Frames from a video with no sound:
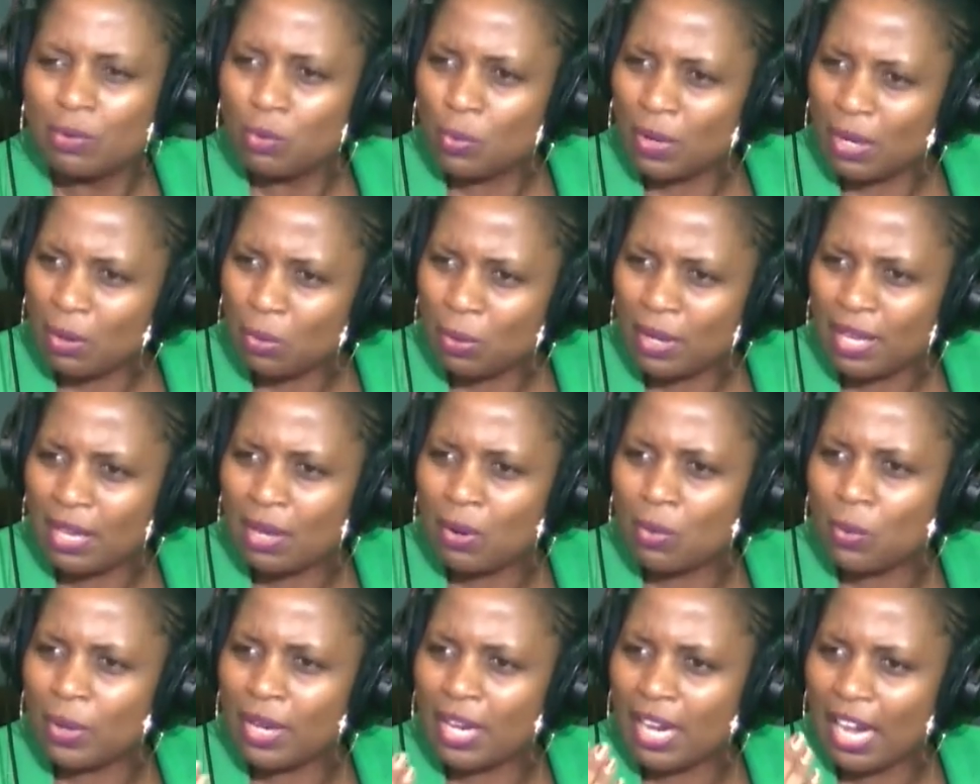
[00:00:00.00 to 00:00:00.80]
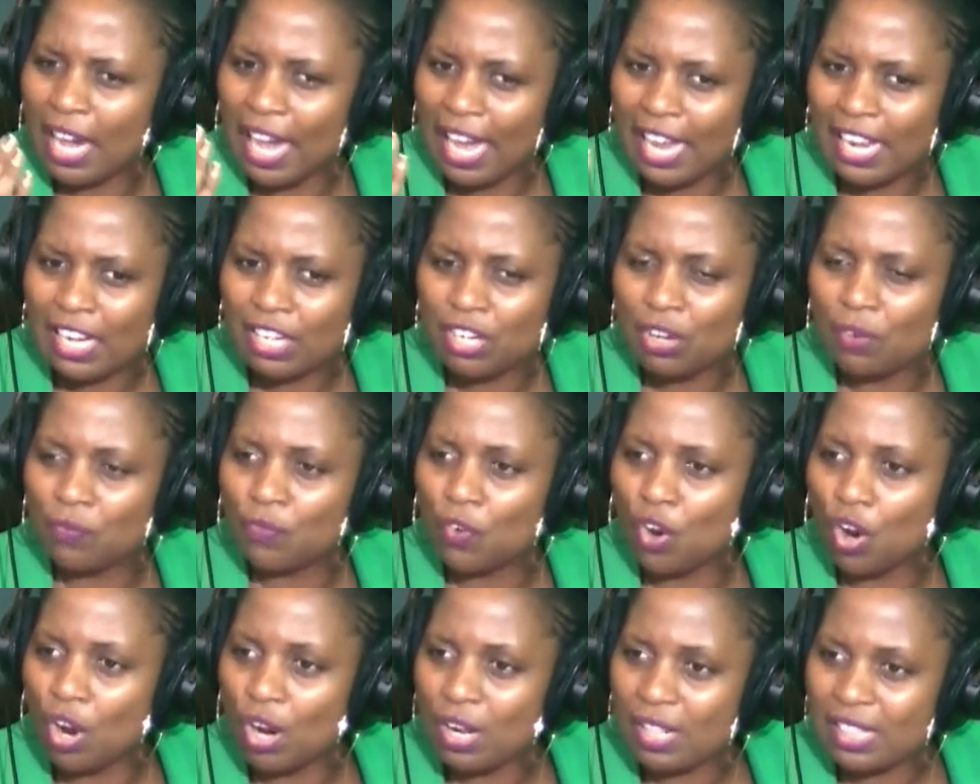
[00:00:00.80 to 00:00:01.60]
We kind of,
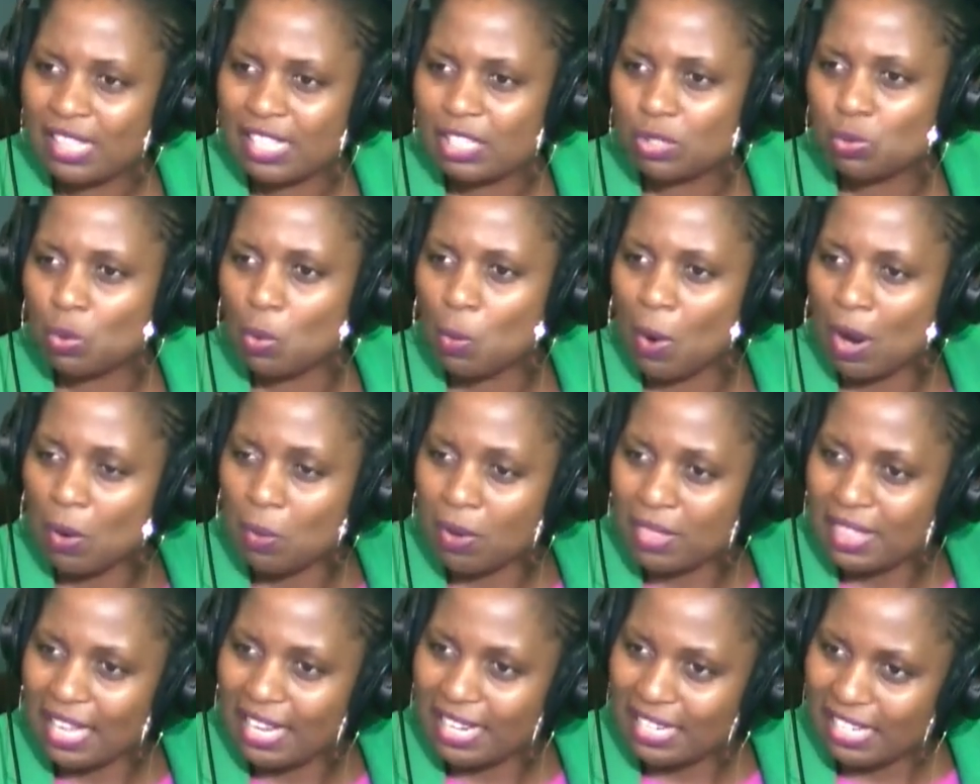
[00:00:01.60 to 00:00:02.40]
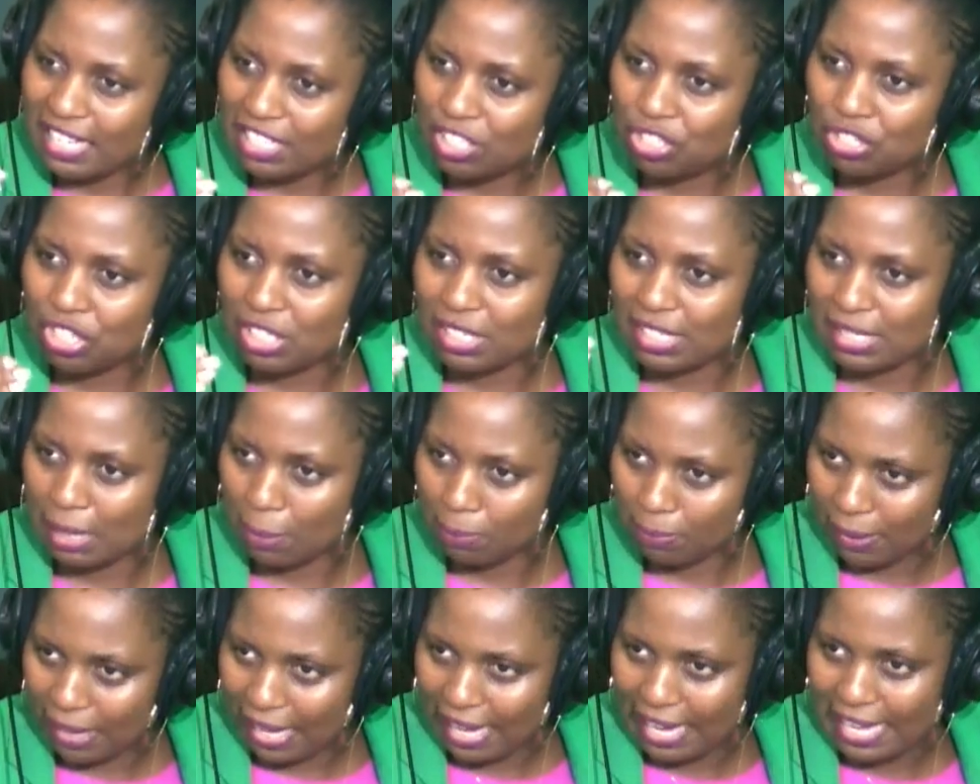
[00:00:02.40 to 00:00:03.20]
all this, we work with our industry
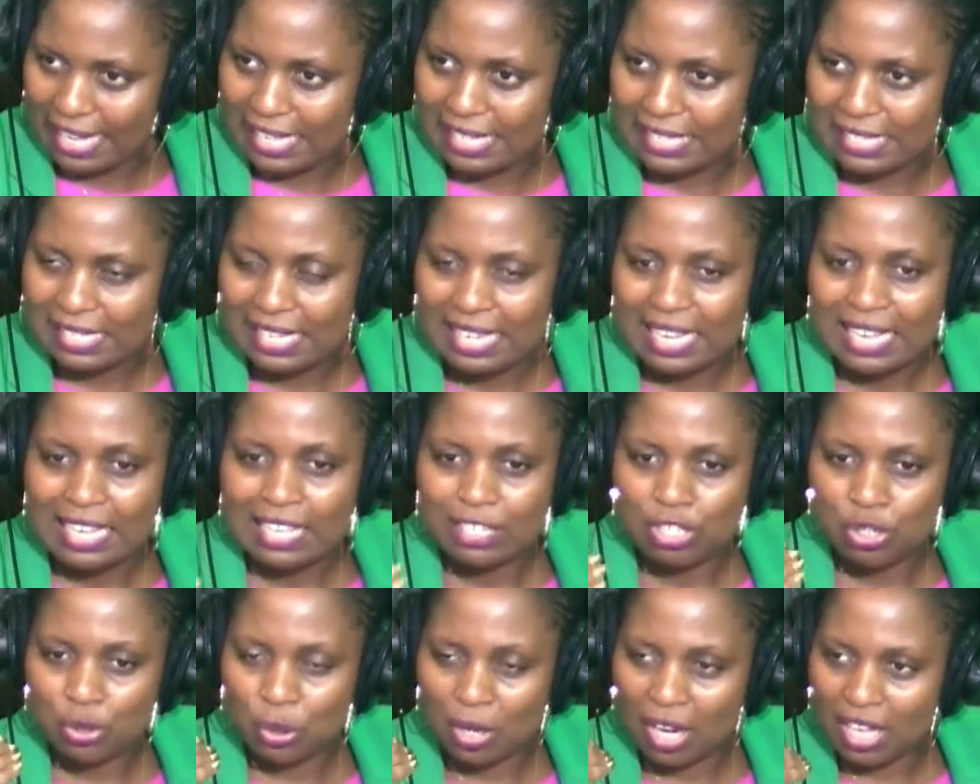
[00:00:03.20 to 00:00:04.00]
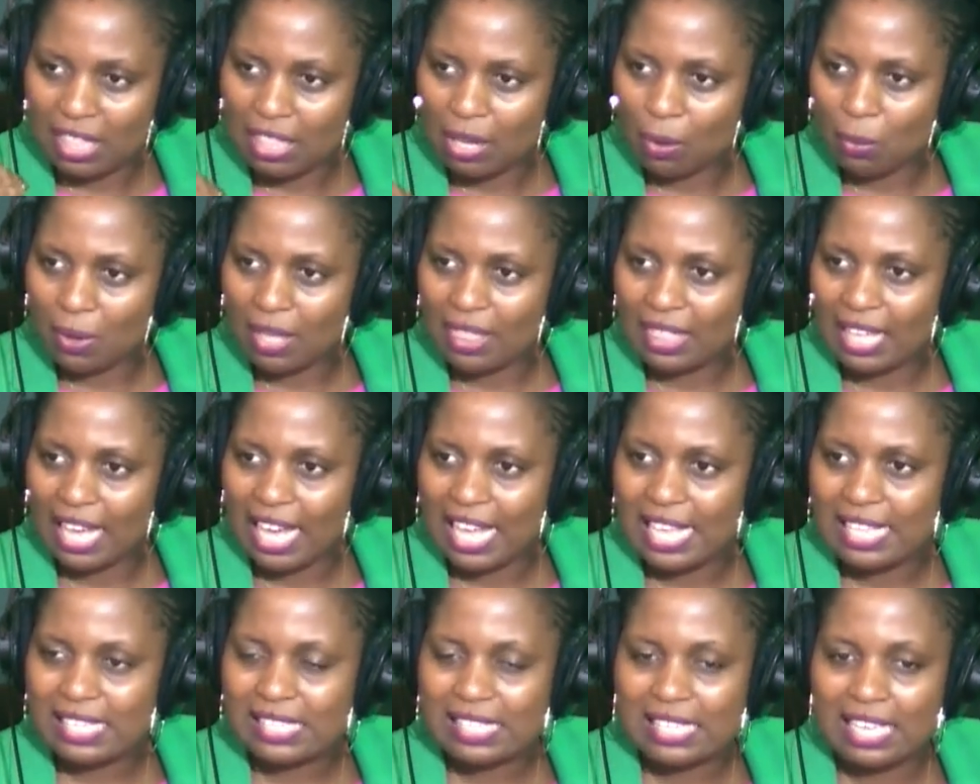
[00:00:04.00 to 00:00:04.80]
suppliers together with
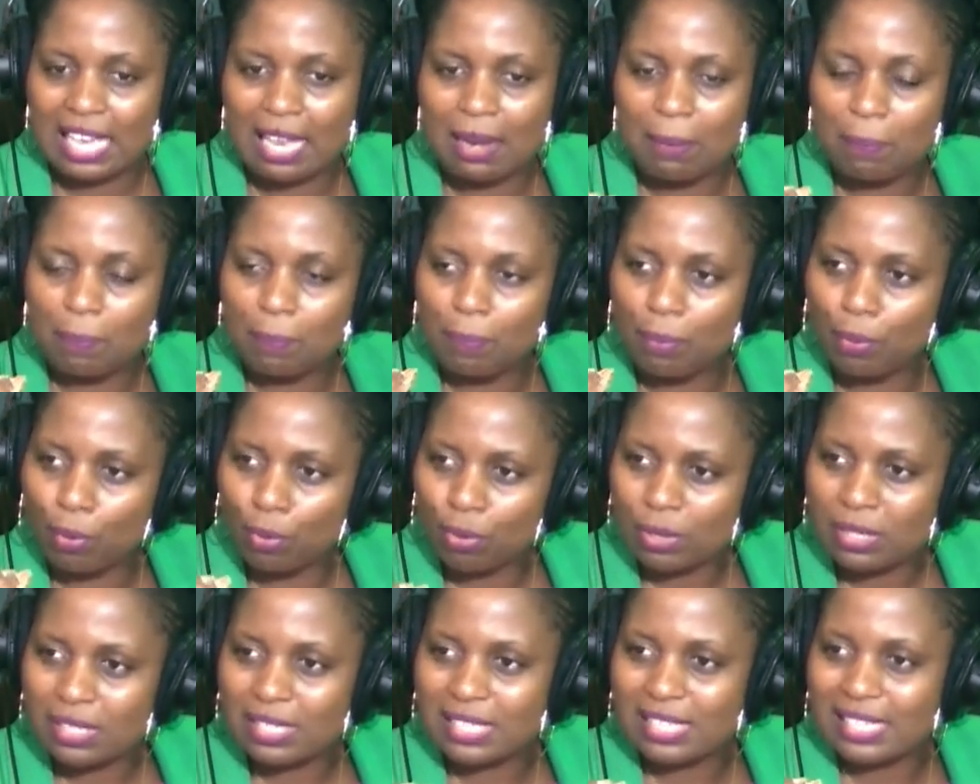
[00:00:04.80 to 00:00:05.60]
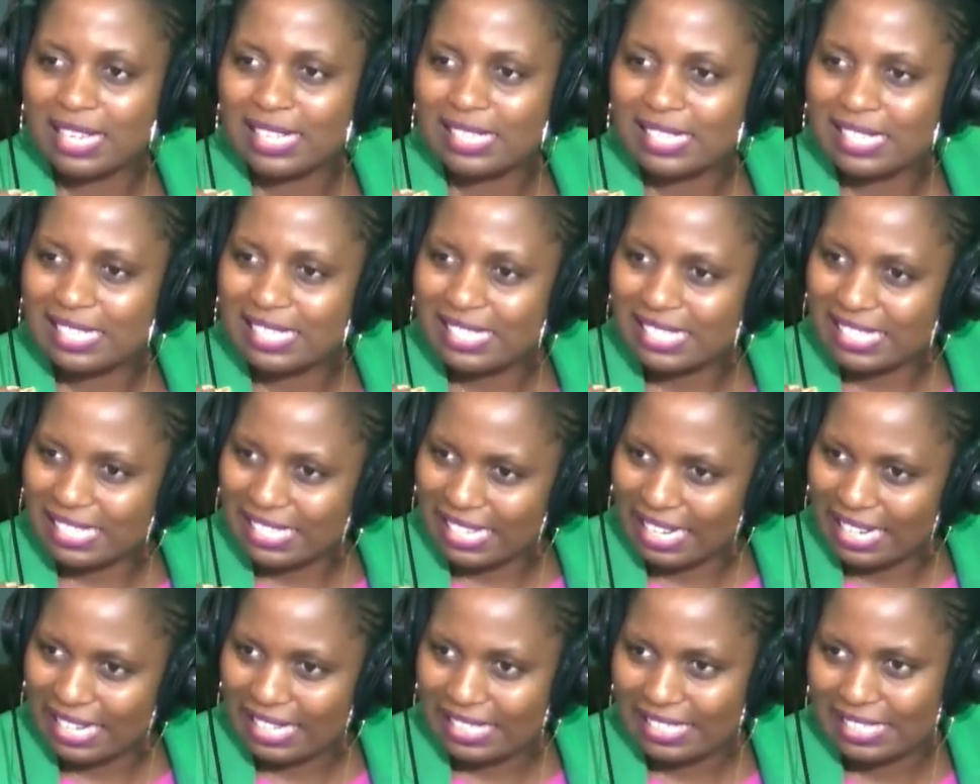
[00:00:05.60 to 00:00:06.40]
us and put certain
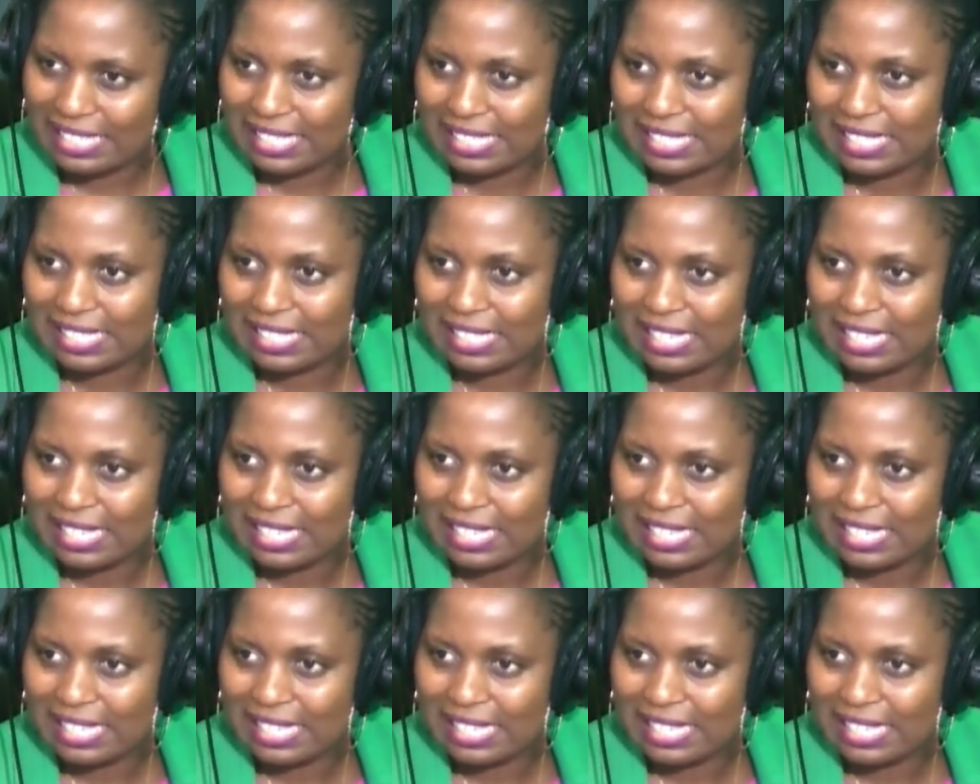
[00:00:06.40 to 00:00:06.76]
standards